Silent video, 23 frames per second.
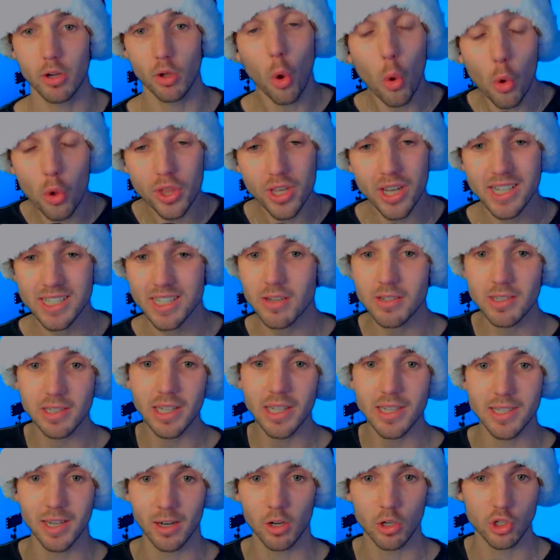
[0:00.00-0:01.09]
The only thing I sell is
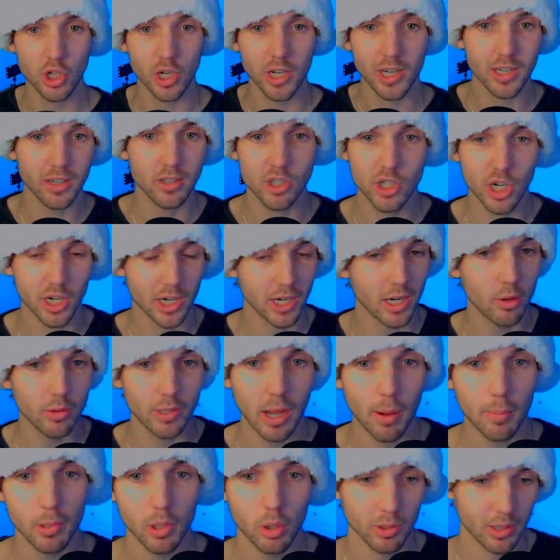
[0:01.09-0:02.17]
leads there. Check it, check it out
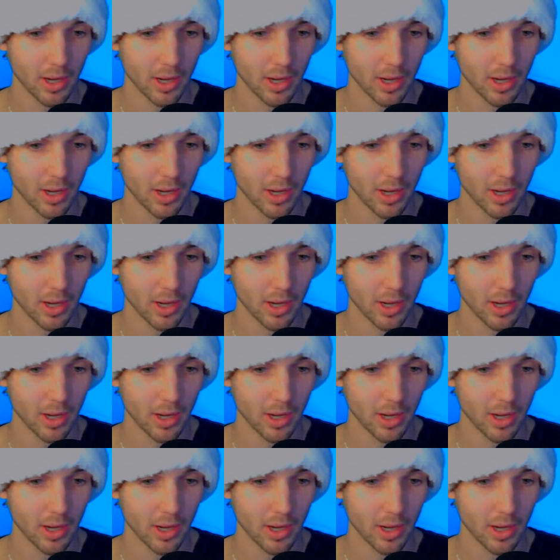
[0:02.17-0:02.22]
down below,